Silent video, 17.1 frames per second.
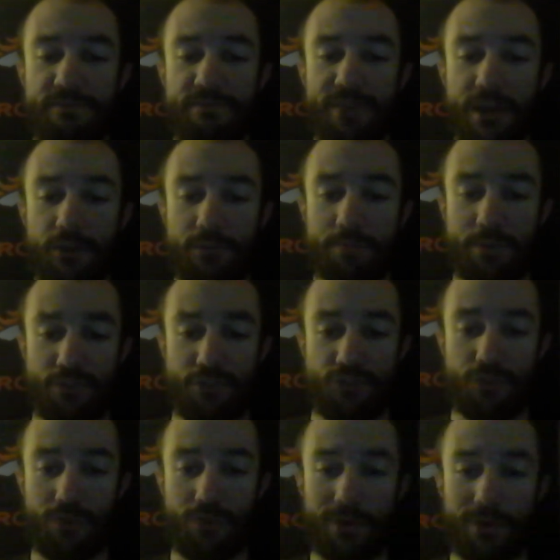found
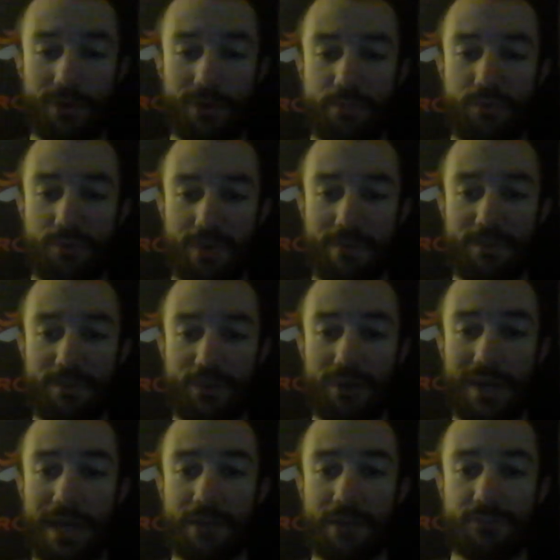patrolling the
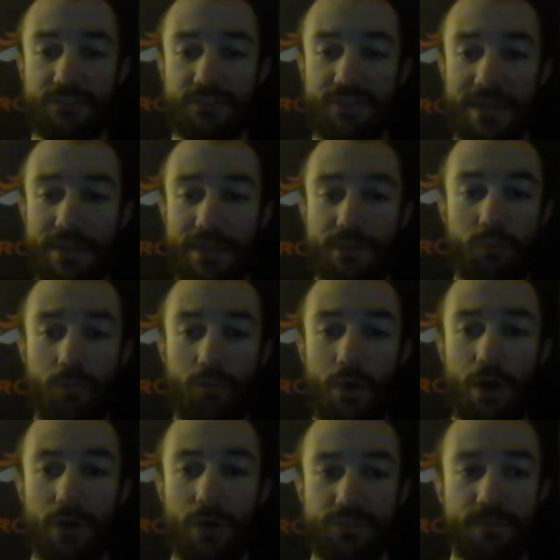perimeter outside the
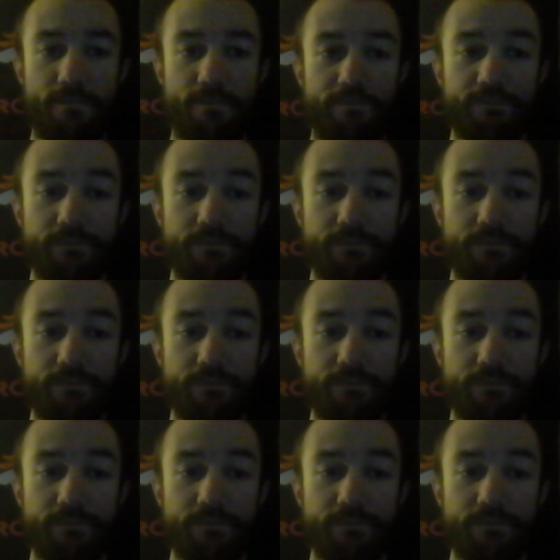walls.